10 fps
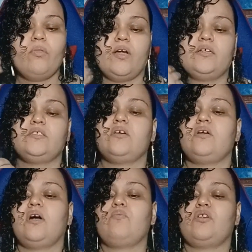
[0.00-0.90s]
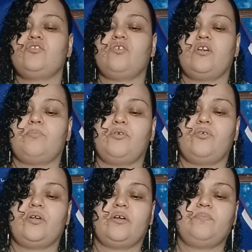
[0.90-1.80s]
It's good. I want to try the
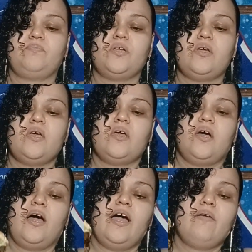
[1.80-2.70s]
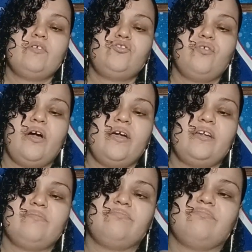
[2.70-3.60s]
burger now. I haven't
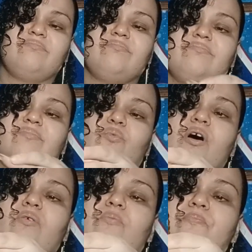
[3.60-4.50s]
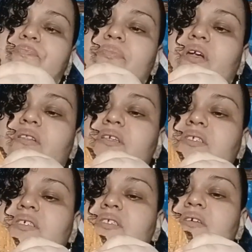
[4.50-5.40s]
tried. Wow,
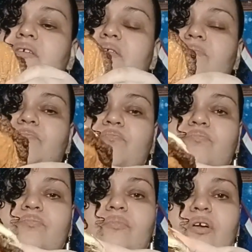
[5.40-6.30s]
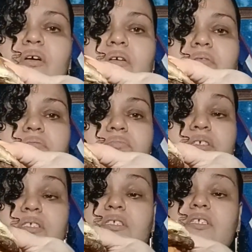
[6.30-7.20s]
this is a oh,
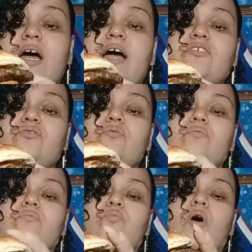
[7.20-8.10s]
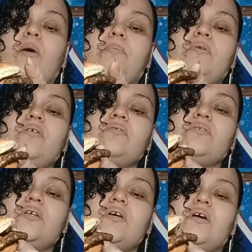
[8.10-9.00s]
this is an actual Whopper.
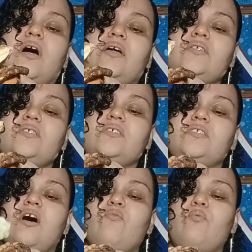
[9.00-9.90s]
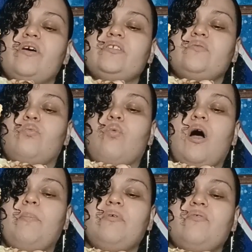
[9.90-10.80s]
I guess the Southwest
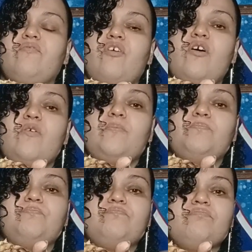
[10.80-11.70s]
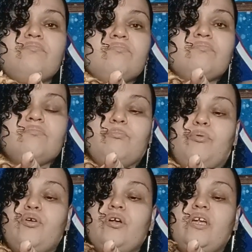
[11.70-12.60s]
Whopper from
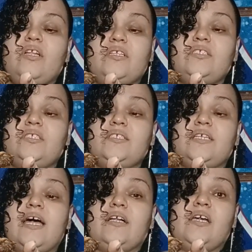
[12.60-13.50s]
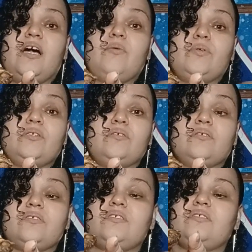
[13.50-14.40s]
Burger King. This is exactly how it
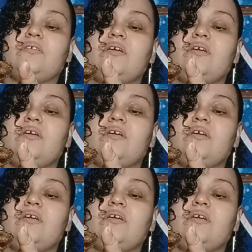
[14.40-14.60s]
looks.